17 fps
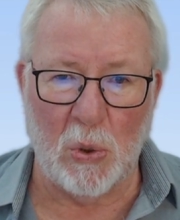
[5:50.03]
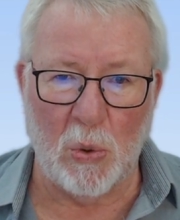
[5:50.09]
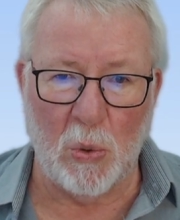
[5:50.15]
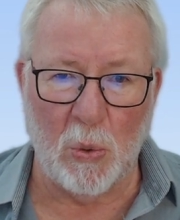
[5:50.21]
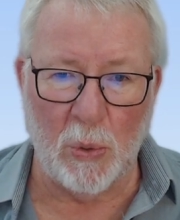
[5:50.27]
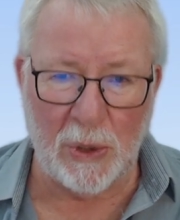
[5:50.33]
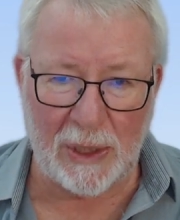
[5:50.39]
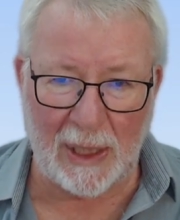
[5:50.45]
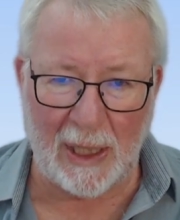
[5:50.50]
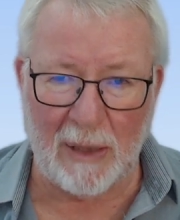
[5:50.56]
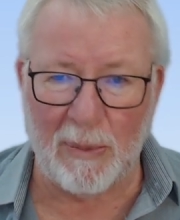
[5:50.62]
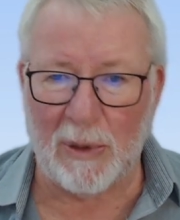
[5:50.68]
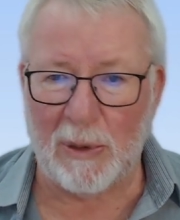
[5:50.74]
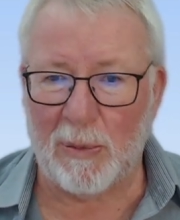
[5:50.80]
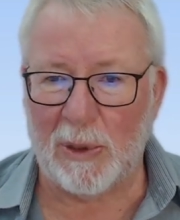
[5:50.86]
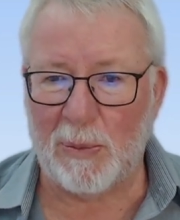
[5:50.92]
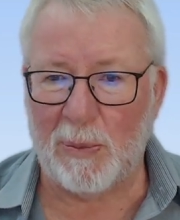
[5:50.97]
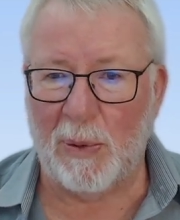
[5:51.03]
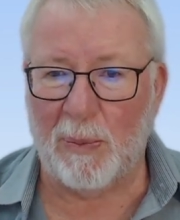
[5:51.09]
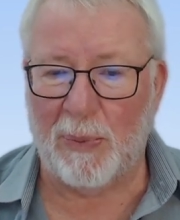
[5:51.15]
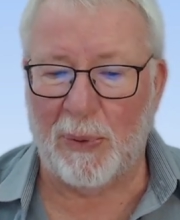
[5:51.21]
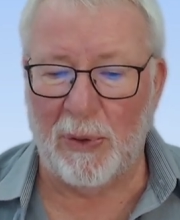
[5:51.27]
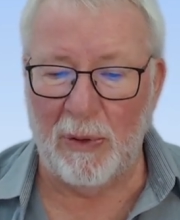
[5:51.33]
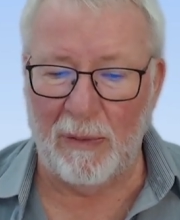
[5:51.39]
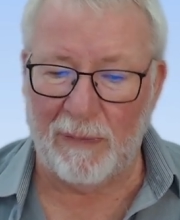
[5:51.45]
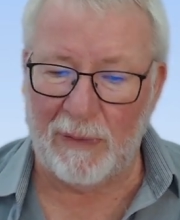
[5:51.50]
Which element must be
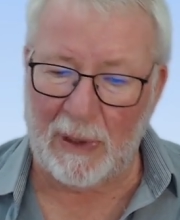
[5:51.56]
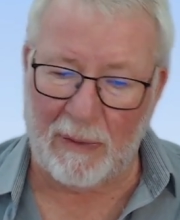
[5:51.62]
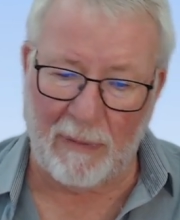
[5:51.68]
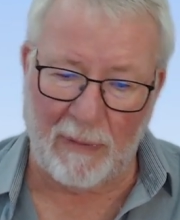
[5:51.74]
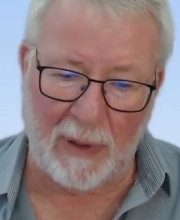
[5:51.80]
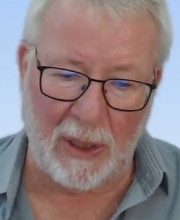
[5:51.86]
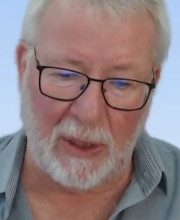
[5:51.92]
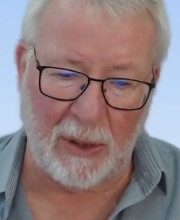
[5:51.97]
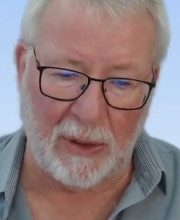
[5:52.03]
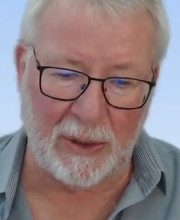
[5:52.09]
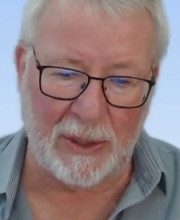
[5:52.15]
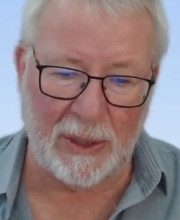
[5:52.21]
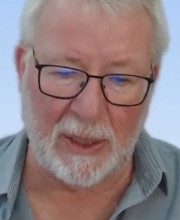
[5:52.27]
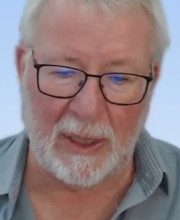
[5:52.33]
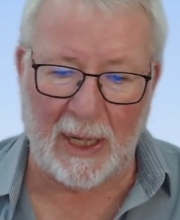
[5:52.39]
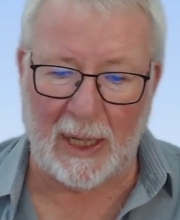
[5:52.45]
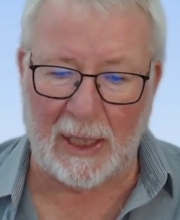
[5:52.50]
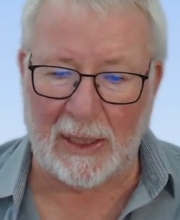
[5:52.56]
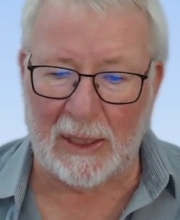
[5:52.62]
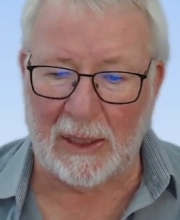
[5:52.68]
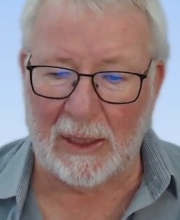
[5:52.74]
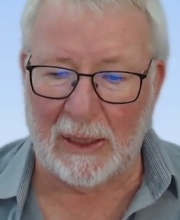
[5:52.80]
proved? I've already answered that.